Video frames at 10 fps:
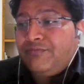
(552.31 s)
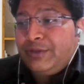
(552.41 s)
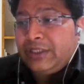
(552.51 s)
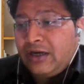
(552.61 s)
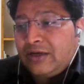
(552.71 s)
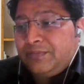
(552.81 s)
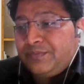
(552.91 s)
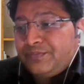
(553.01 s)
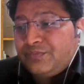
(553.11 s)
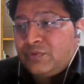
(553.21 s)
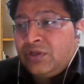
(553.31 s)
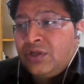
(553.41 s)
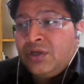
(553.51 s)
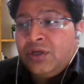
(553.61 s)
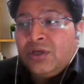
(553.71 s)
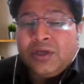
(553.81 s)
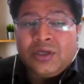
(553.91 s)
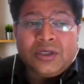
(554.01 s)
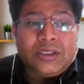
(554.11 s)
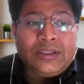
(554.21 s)
Bihar.
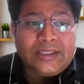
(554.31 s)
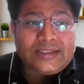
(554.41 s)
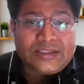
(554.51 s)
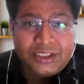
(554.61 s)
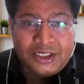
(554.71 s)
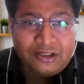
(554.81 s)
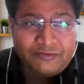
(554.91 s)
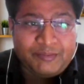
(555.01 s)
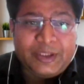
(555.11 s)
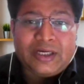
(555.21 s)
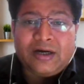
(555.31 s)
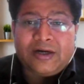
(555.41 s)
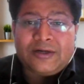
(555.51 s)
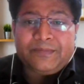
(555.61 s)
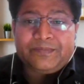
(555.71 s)
In the state of Bihar,